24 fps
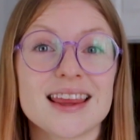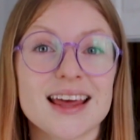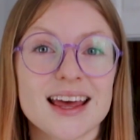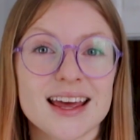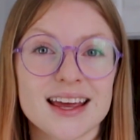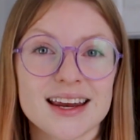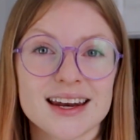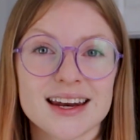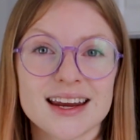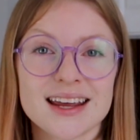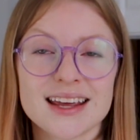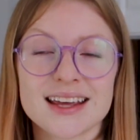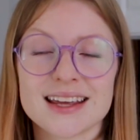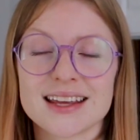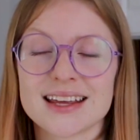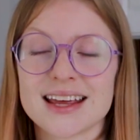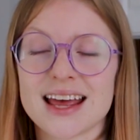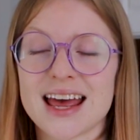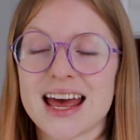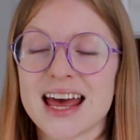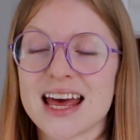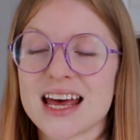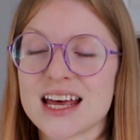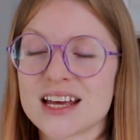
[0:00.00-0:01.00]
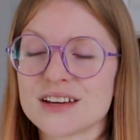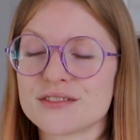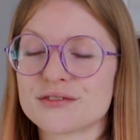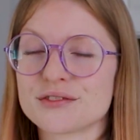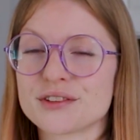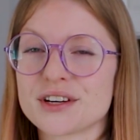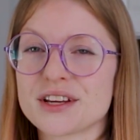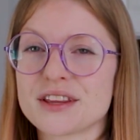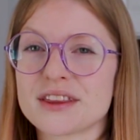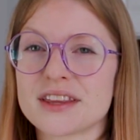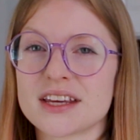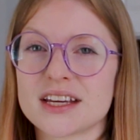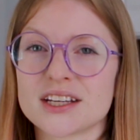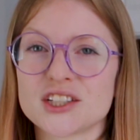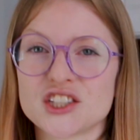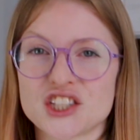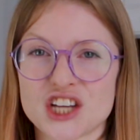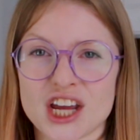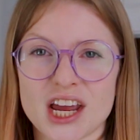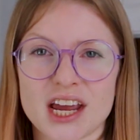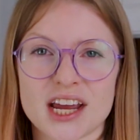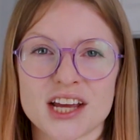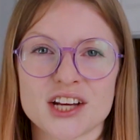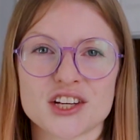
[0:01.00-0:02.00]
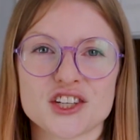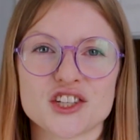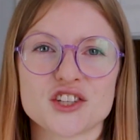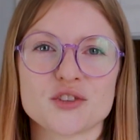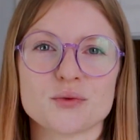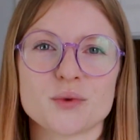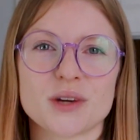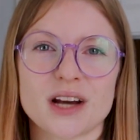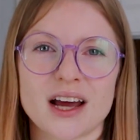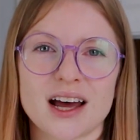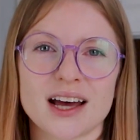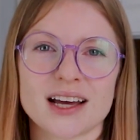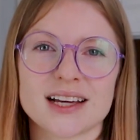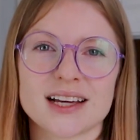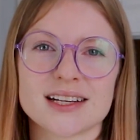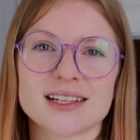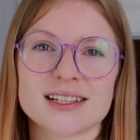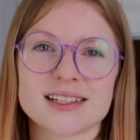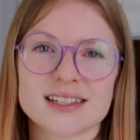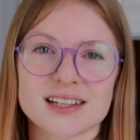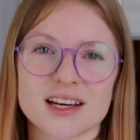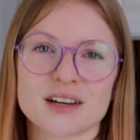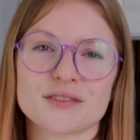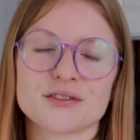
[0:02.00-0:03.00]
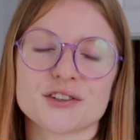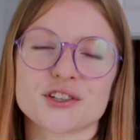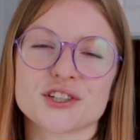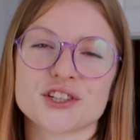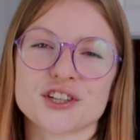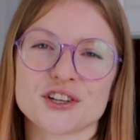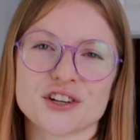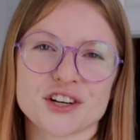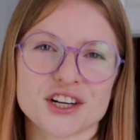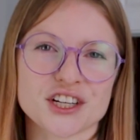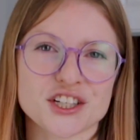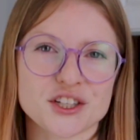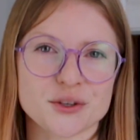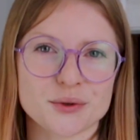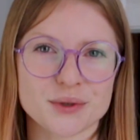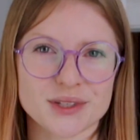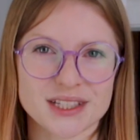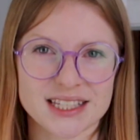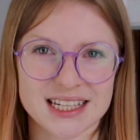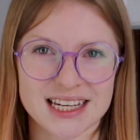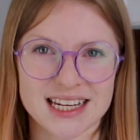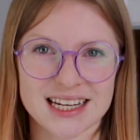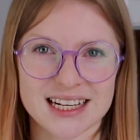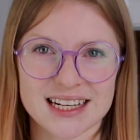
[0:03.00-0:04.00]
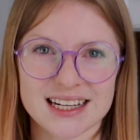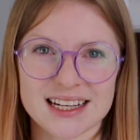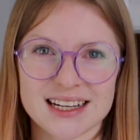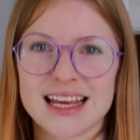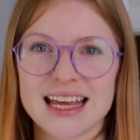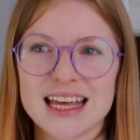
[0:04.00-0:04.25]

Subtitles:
Then everything changed when I discovered Turkish cuisine.